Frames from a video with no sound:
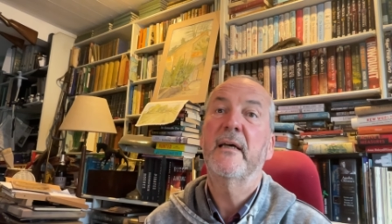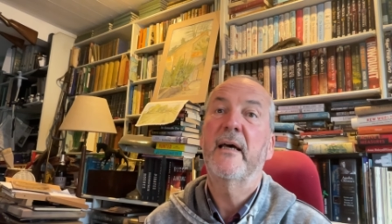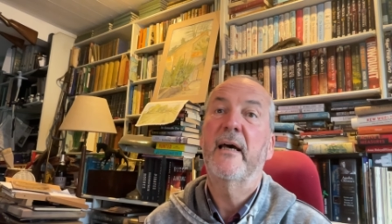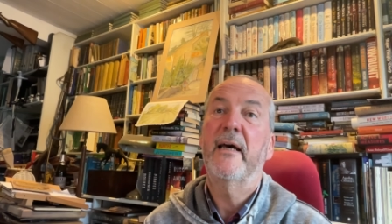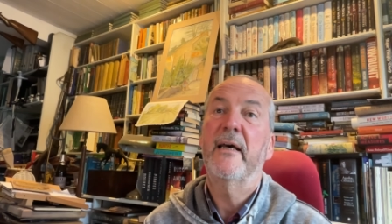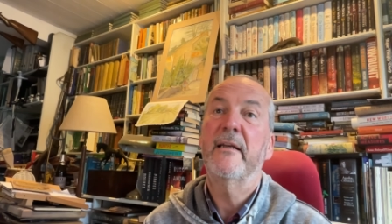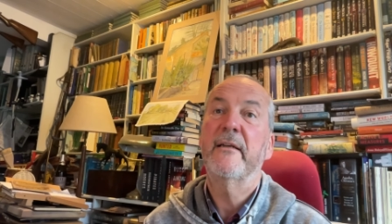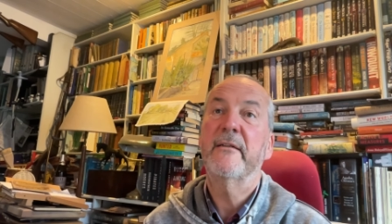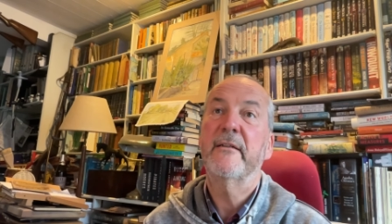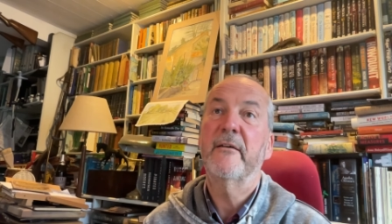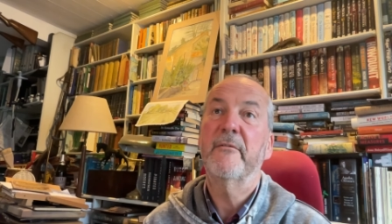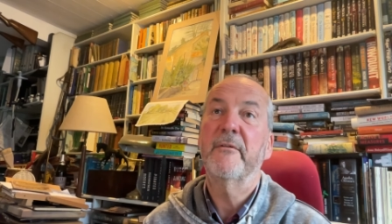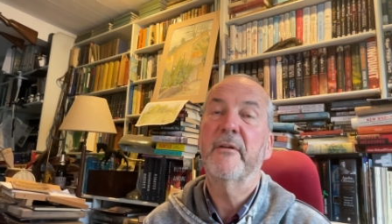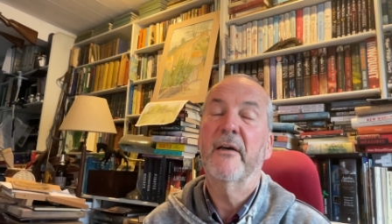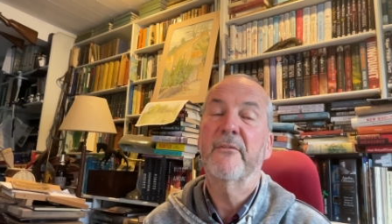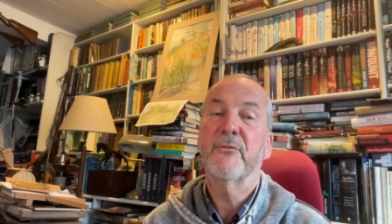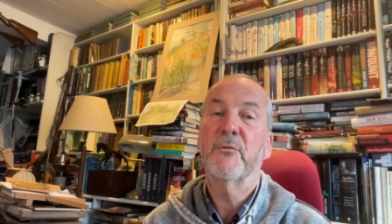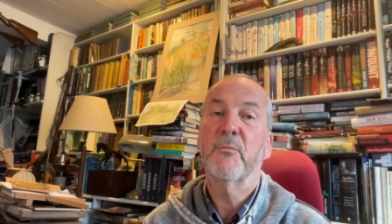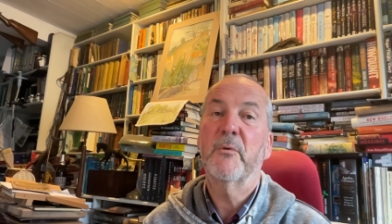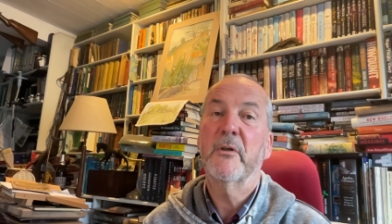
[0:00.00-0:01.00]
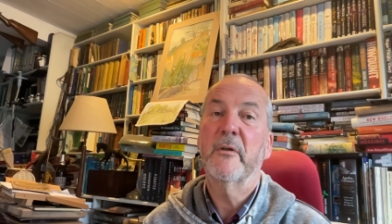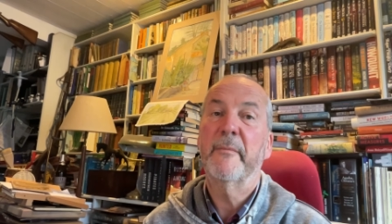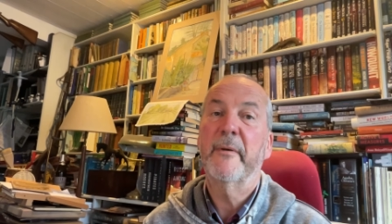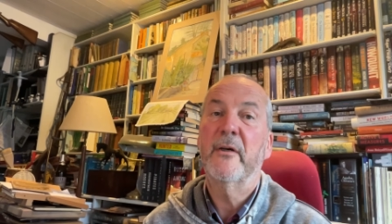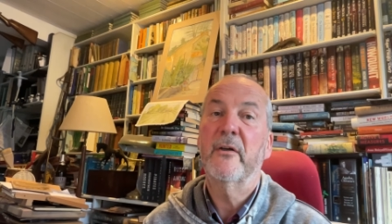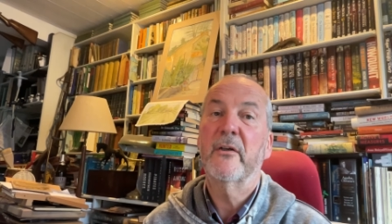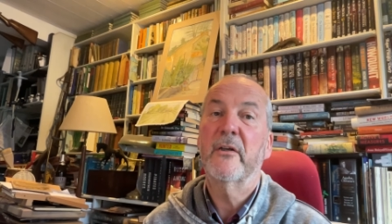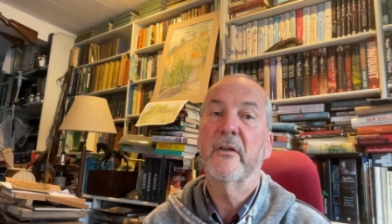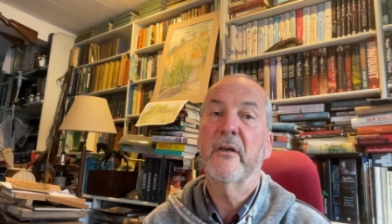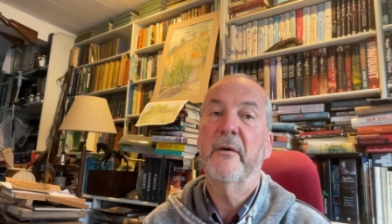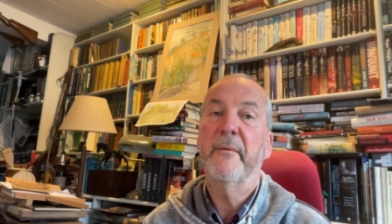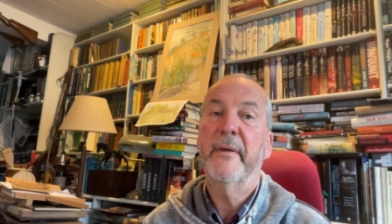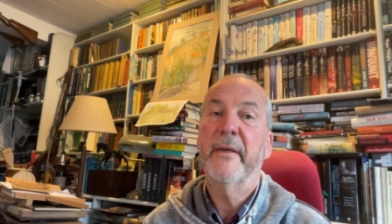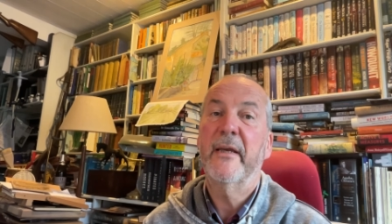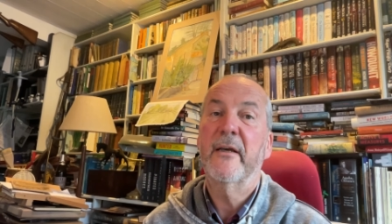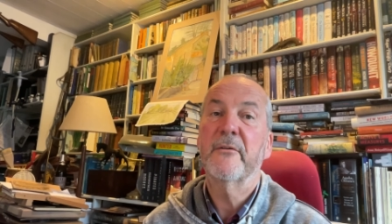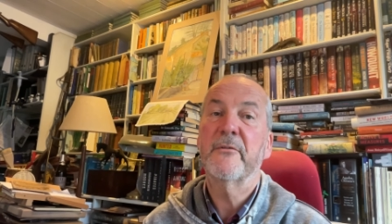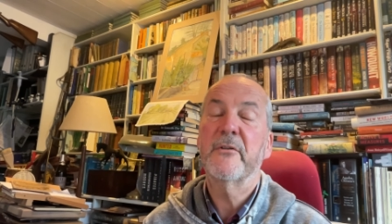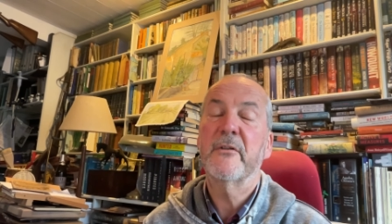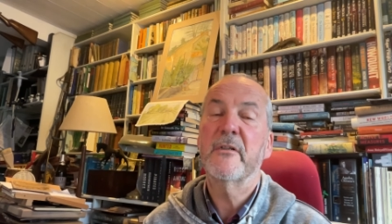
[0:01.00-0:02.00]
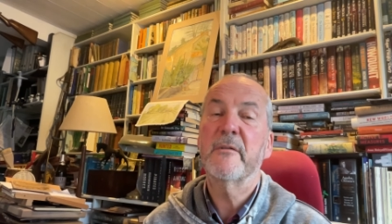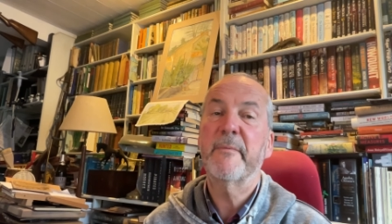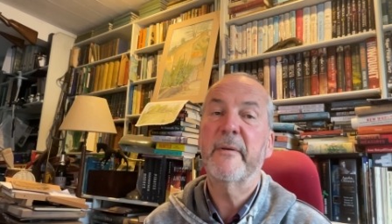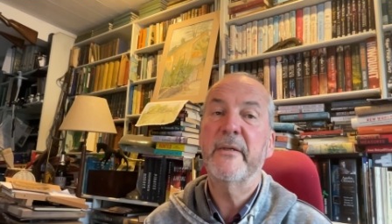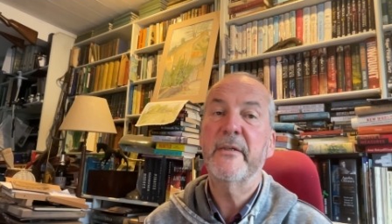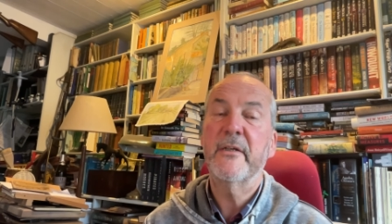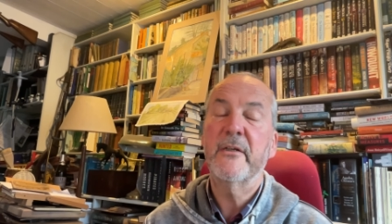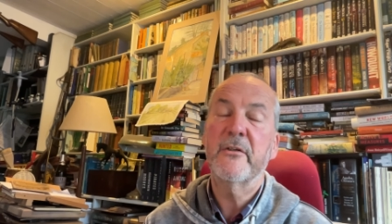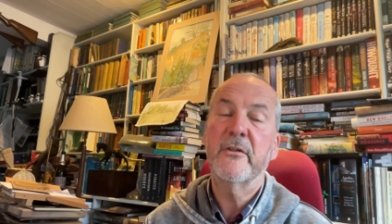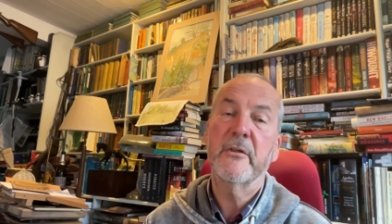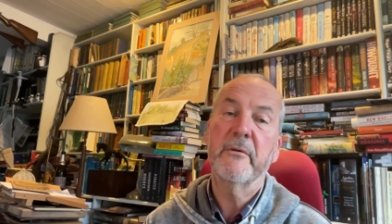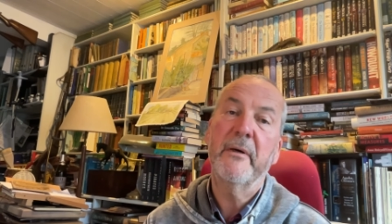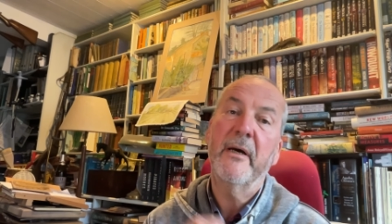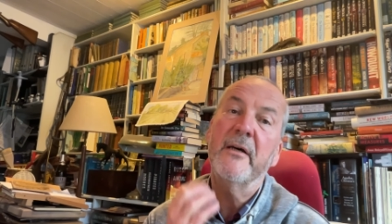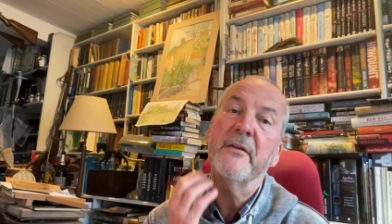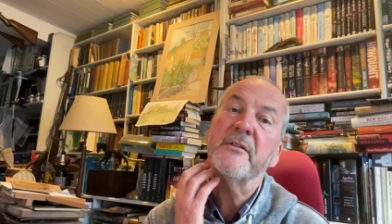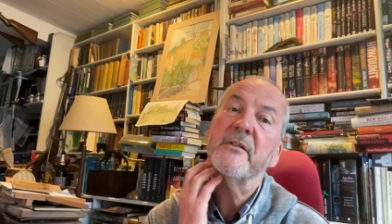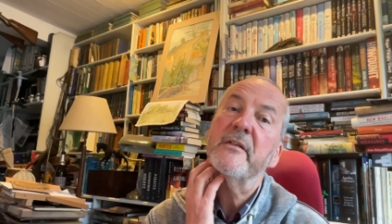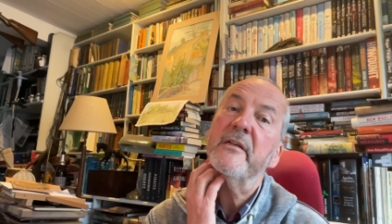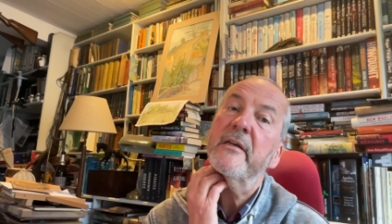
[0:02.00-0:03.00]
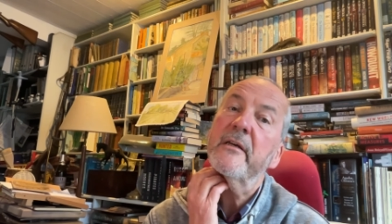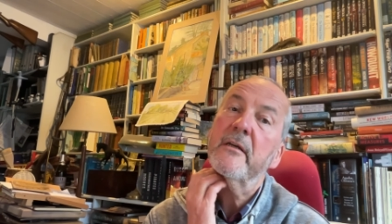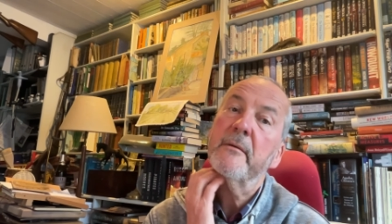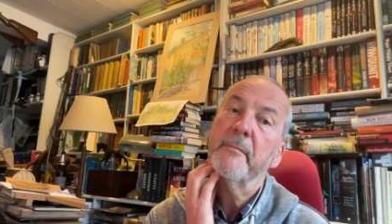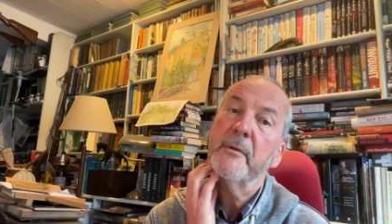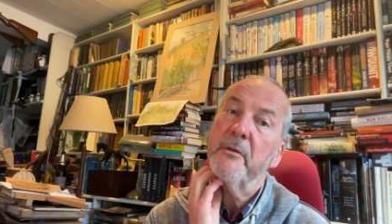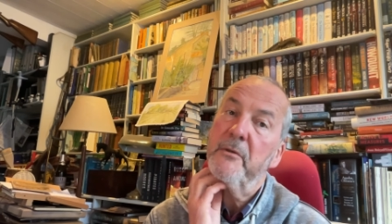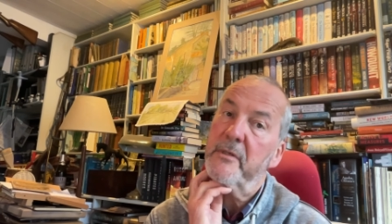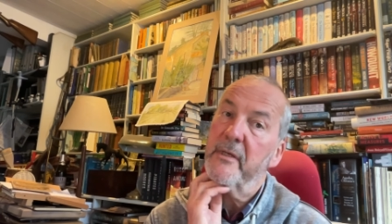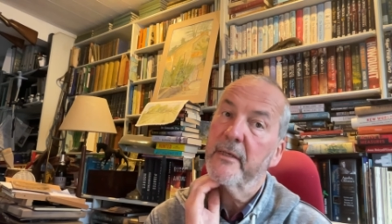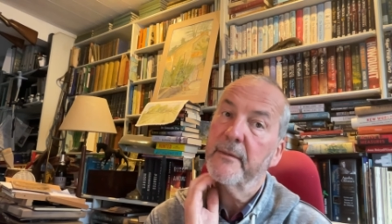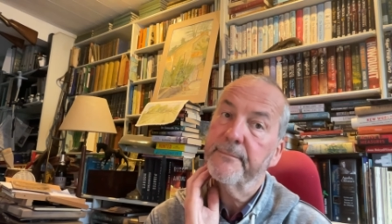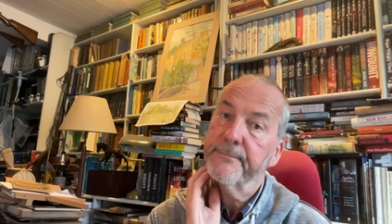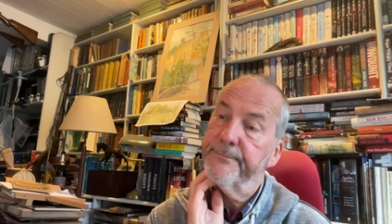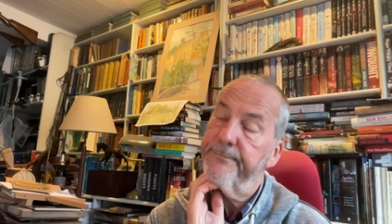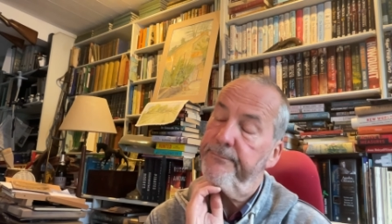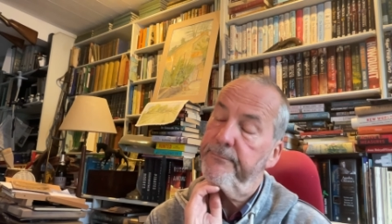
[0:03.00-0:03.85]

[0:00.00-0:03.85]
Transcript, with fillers: and don't have to worry about going out and spending two hours a day commuting,